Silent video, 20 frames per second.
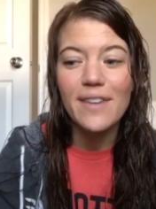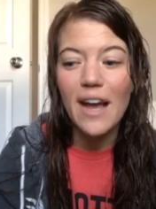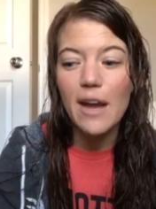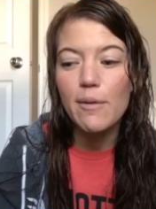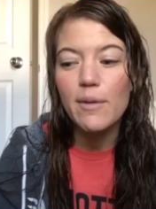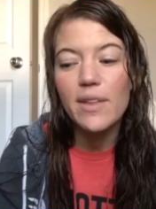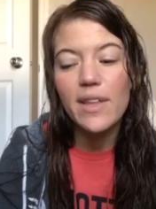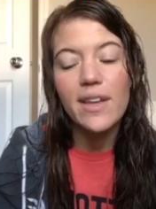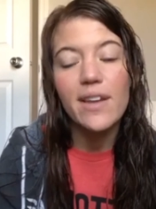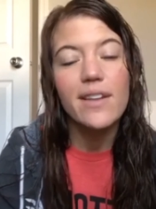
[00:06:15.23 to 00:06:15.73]
I
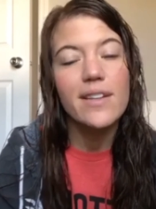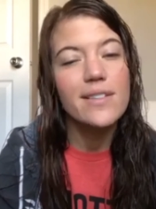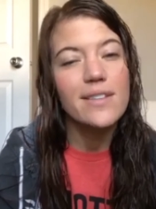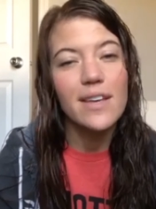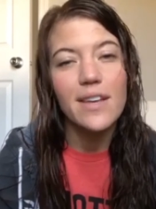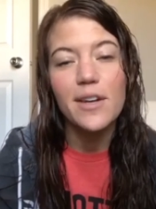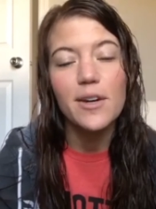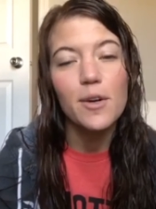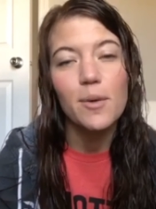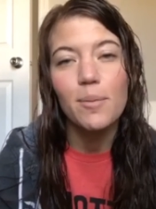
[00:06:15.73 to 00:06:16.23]
really could
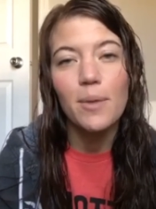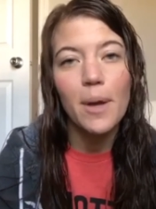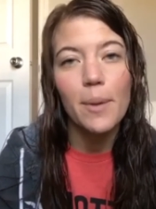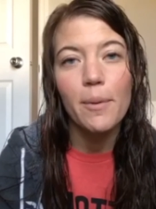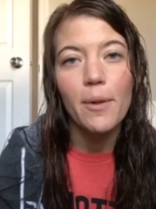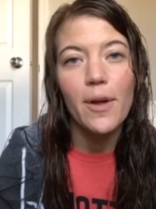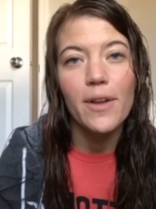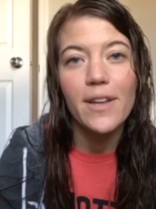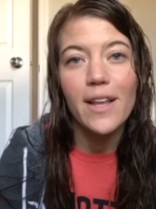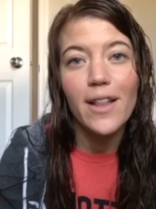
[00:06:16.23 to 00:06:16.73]
sit here and
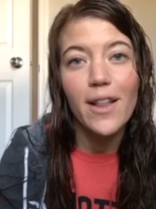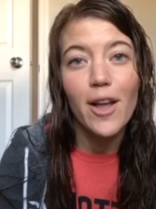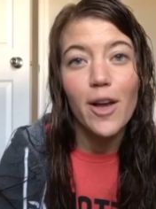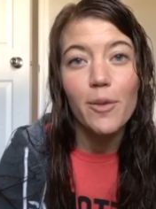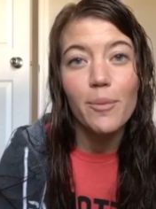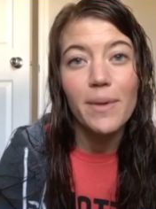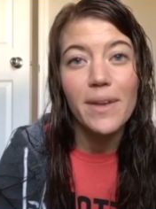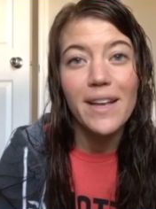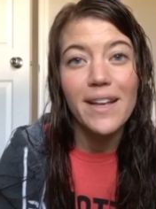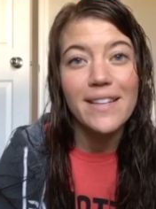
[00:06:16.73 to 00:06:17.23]
babble all day
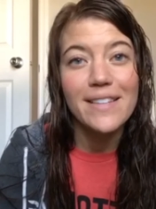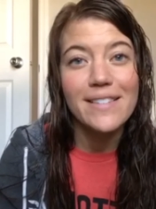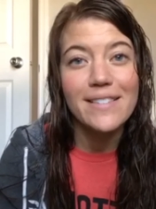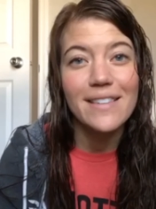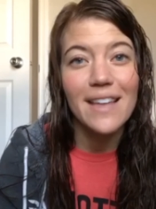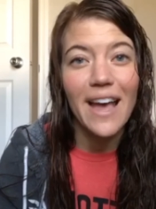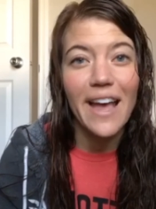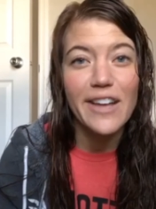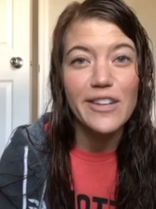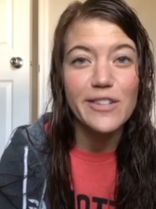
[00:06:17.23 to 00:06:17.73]
long
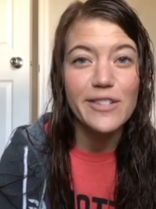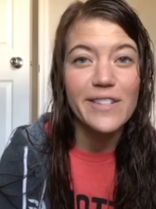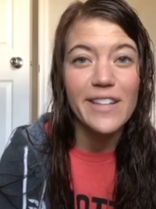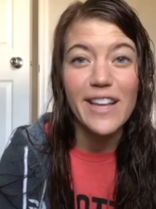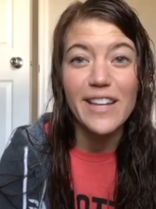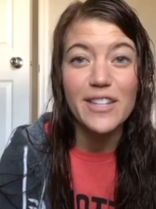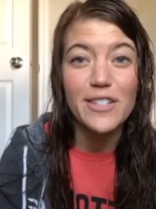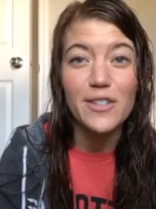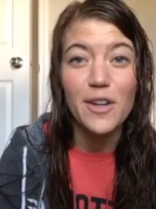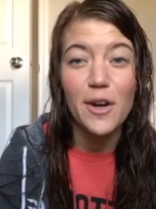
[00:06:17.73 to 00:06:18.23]
because I just
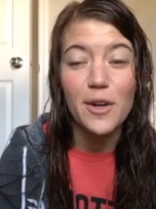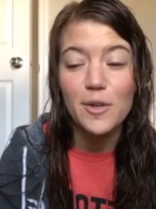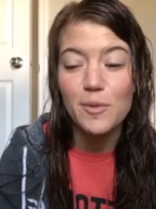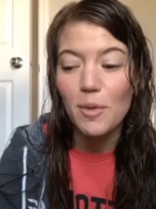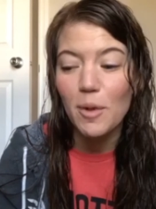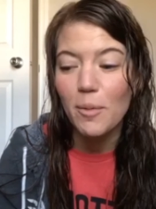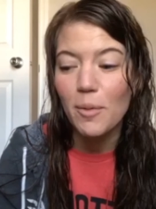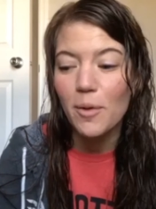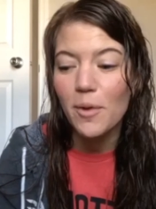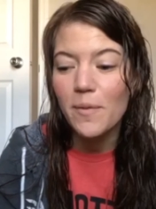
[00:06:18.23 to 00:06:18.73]
like to talk to
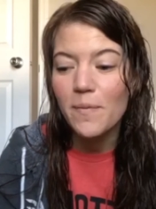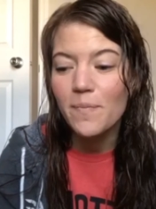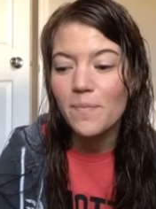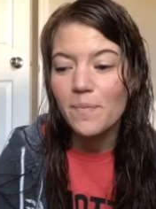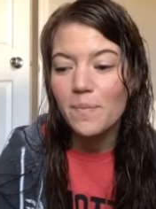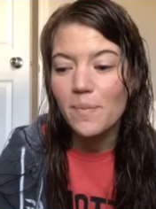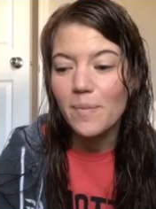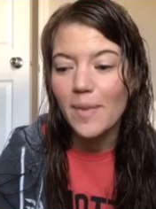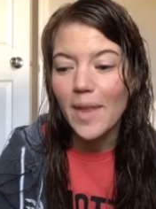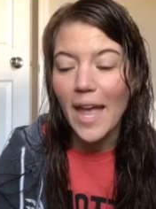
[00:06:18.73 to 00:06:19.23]
people
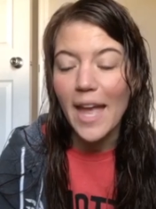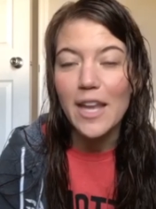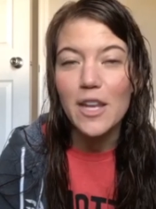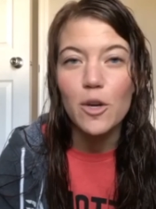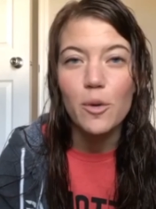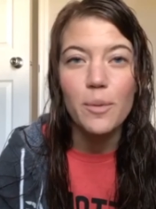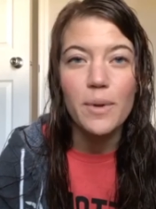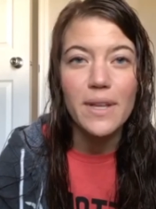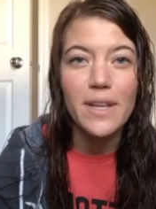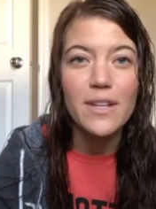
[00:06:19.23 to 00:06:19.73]
and
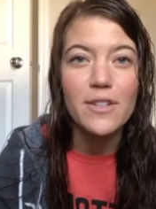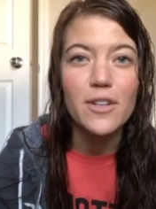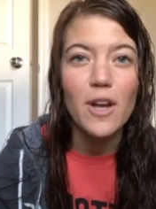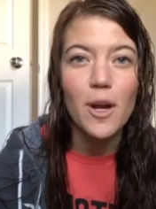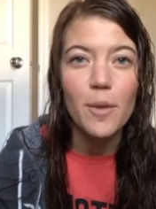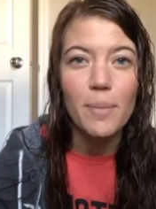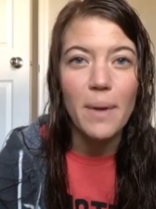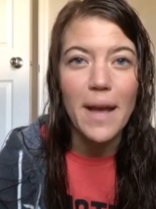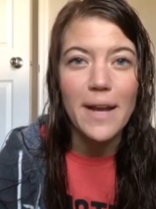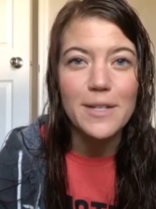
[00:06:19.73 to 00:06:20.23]
nobody can
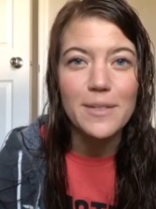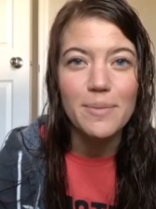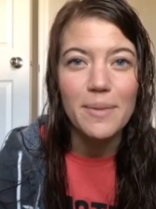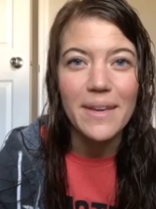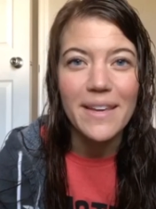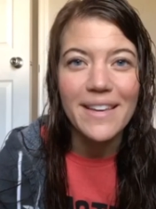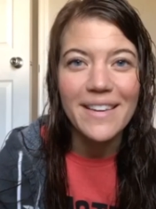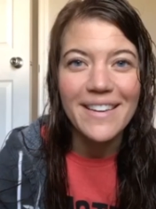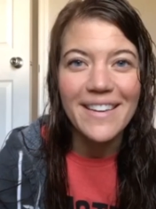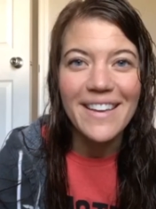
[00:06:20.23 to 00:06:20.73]
talk back to
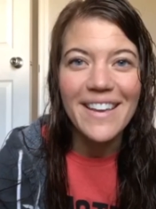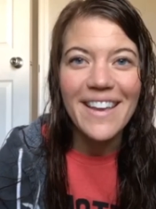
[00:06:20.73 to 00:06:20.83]
me.